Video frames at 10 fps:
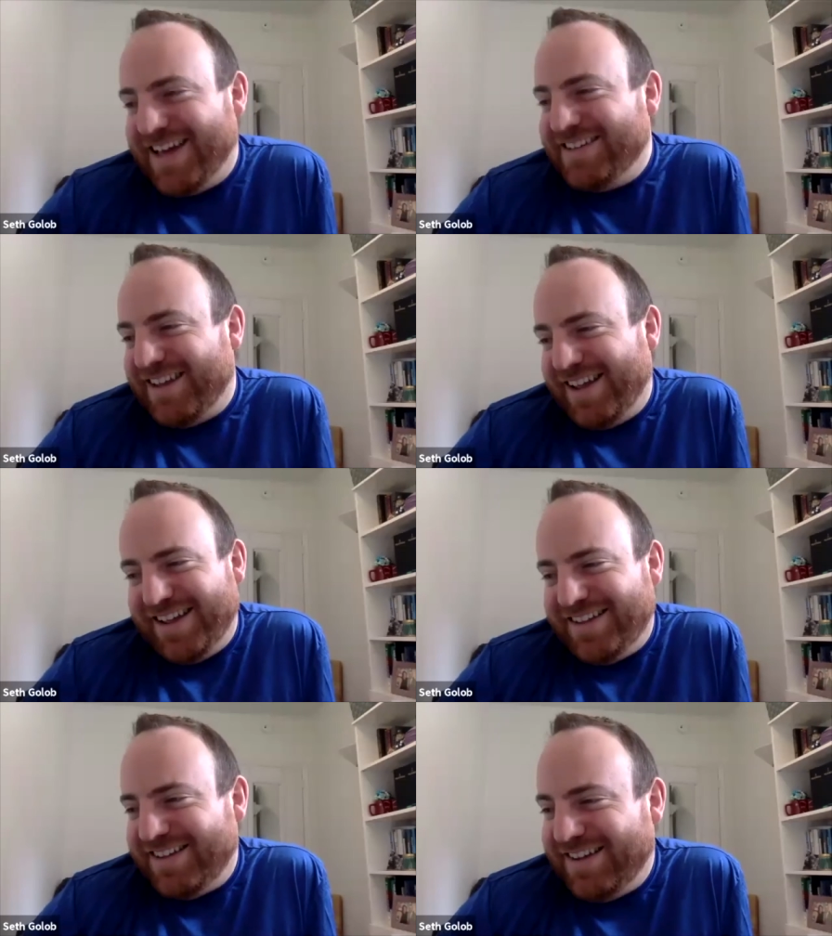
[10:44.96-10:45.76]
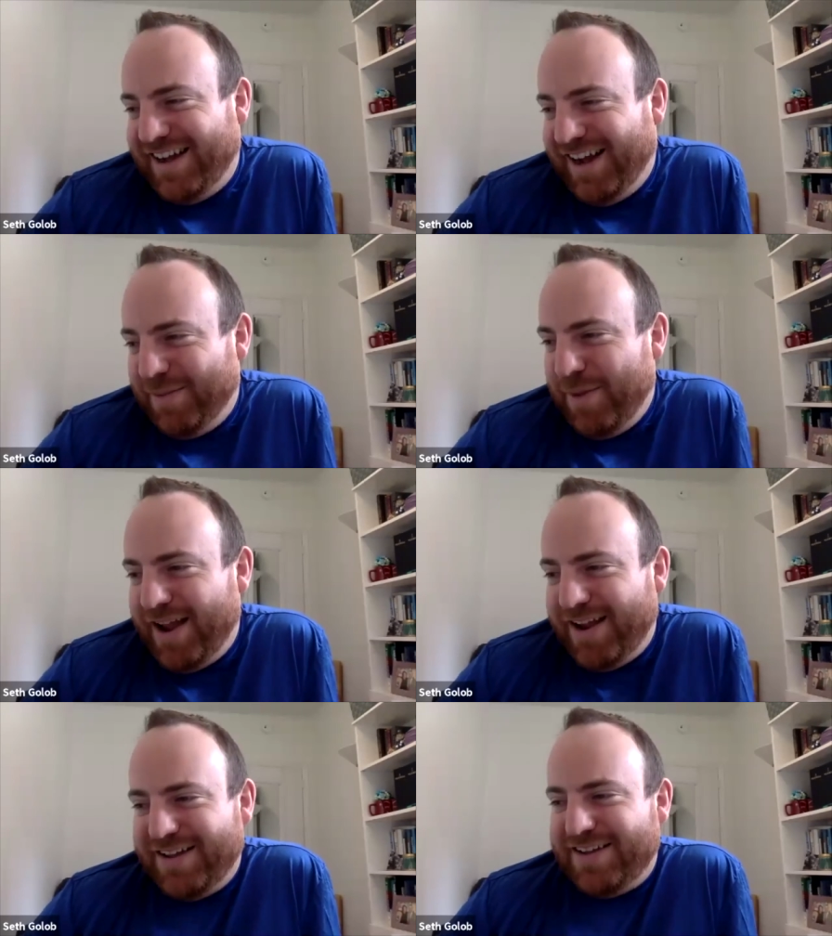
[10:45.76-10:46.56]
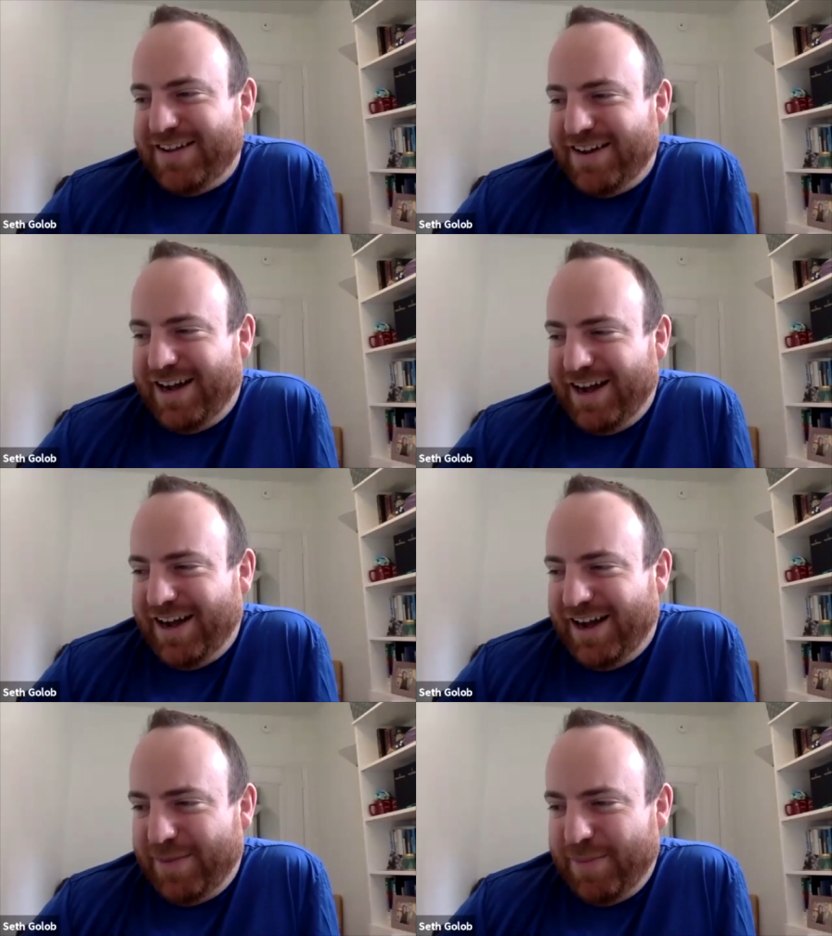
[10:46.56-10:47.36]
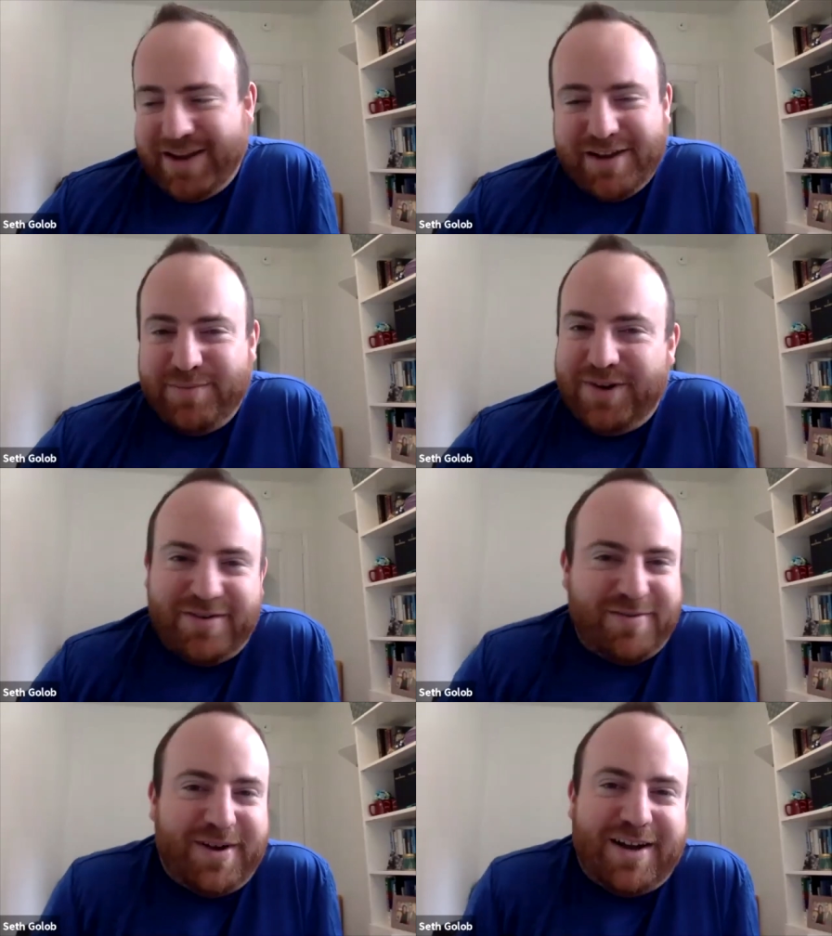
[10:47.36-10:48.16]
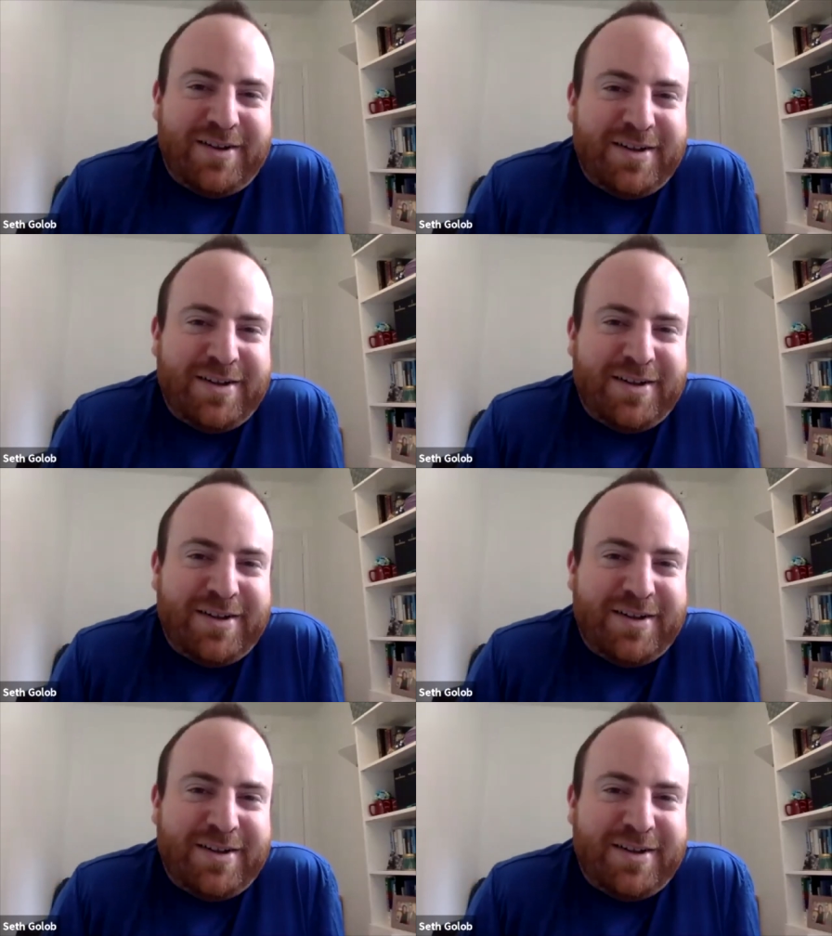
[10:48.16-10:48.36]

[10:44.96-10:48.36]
is um, a um, a commute. Wow.